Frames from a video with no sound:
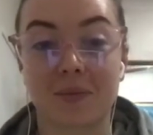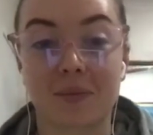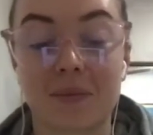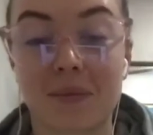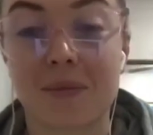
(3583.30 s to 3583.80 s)

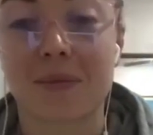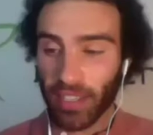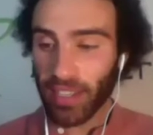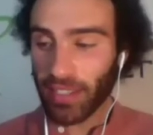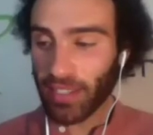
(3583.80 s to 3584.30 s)
And
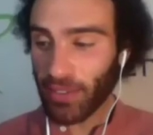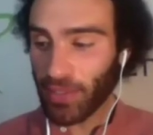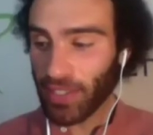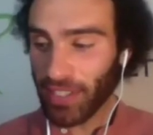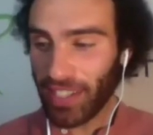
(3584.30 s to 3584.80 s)
that's
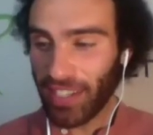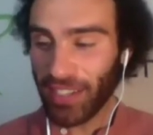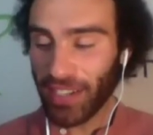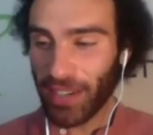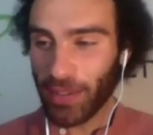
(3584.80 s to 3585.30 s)
obviously
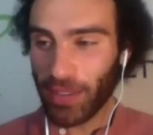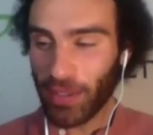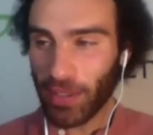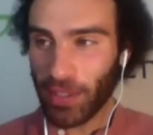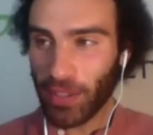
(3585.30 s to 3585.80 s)

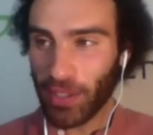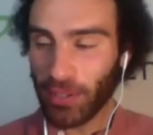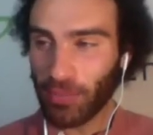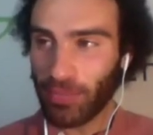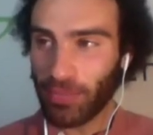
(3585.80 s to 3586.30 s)

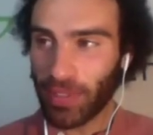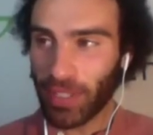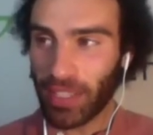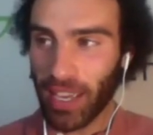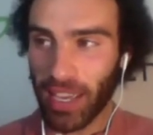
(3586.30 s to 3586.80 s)
the
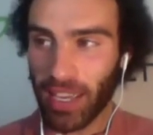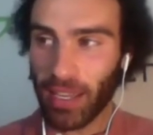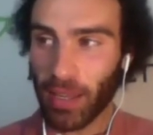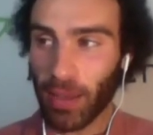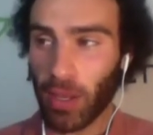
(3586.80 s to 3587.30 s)

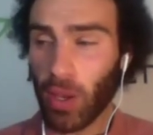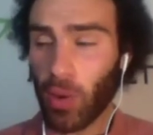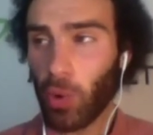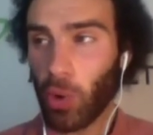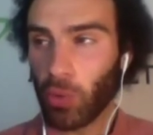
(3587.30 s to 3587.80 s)
key,
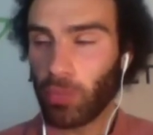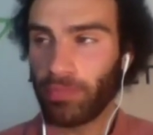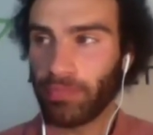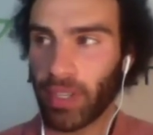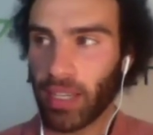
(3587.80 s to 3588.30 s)
well,
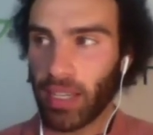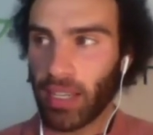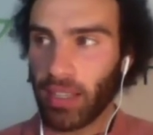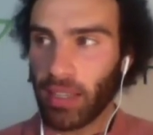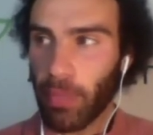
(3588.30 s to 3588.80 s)

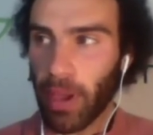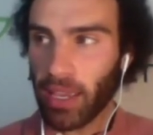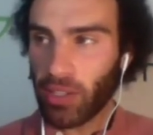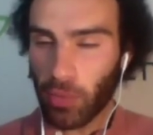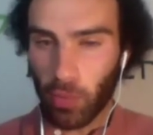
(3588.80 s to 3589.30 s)
the
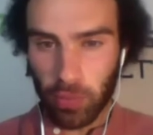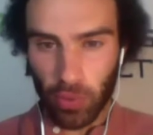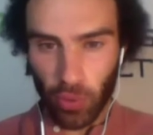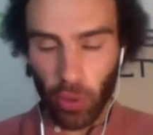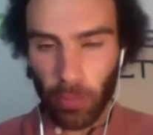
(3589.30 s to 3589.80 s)
major
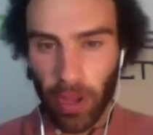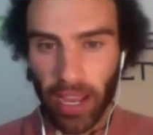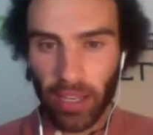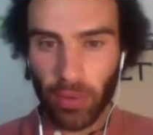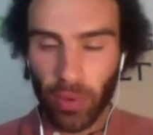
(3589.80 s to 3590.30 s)

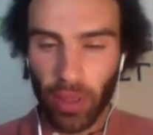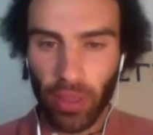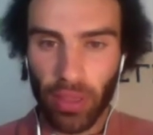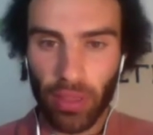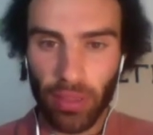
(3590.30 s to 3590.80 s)
drawback with
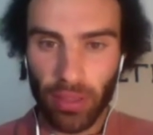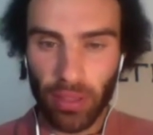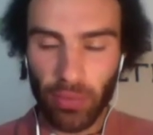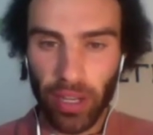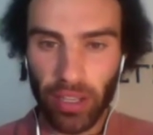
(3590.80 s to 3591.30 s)

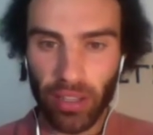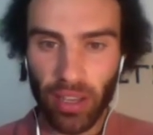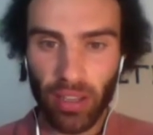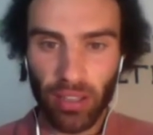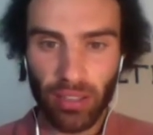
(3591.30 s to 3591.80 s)
your
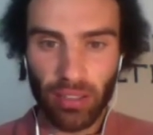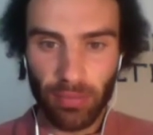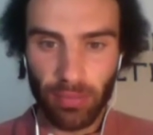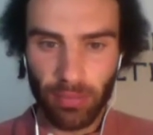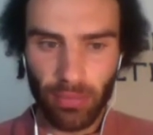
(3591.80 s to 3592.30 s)
regular
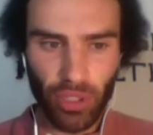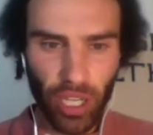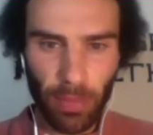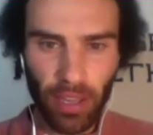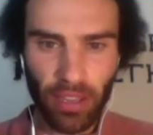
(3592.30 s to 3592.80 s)

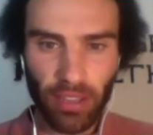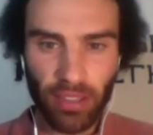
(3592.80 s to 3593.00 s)
GP